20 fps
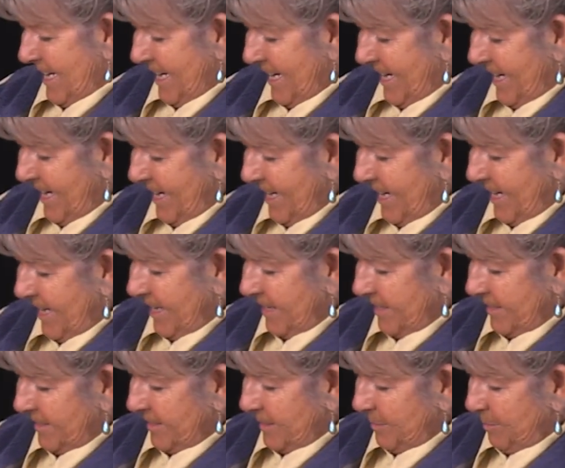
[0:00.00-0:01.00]

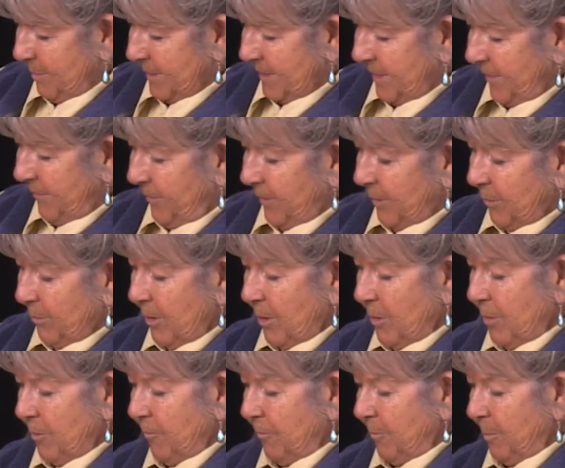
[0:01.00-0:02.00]
and Pacific
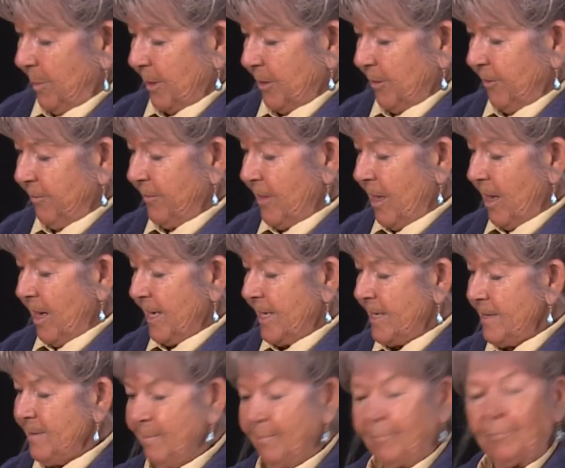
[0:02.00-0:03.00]
Grove butterfly,
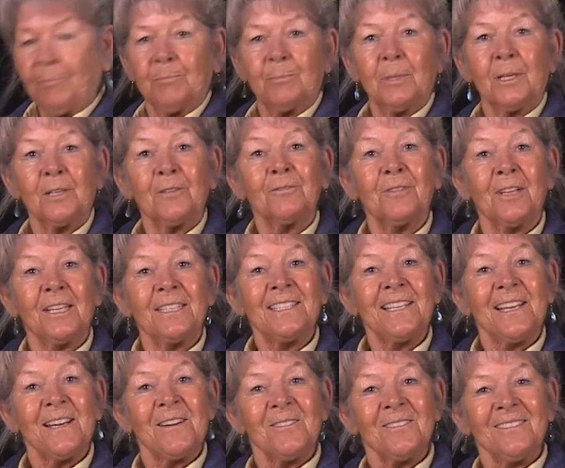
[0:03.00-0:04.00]
butterfly
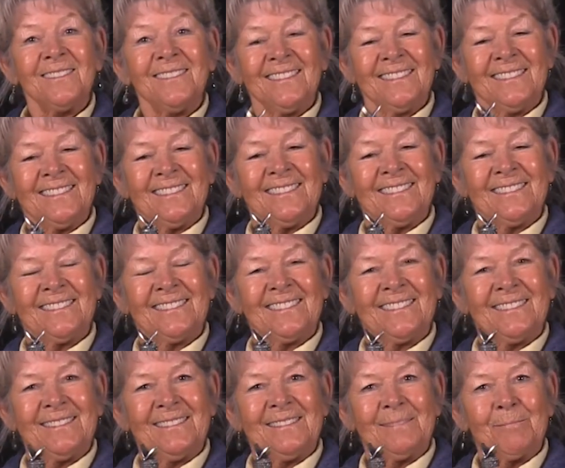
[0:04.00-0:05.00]
town,
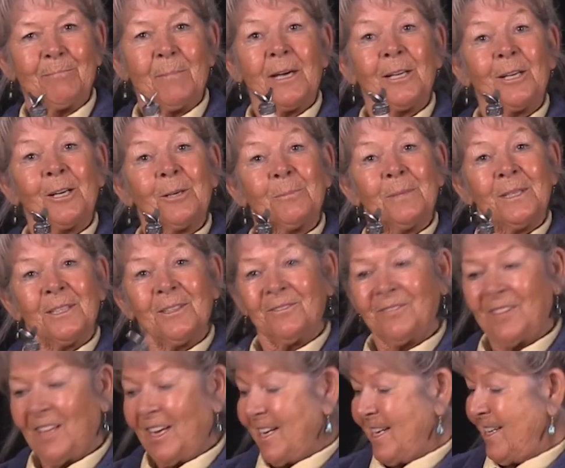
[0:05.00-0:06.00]
monarch
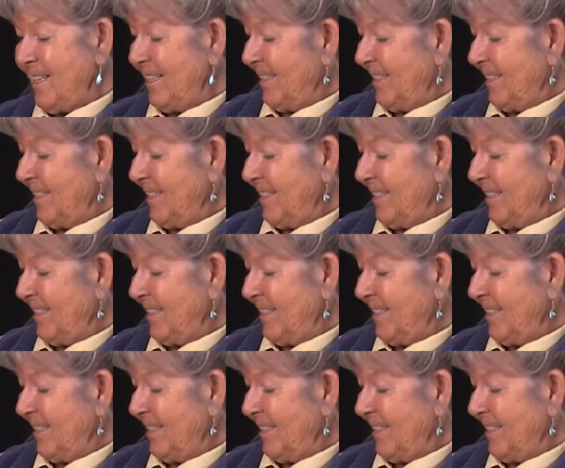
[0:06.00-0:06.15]
butterfly.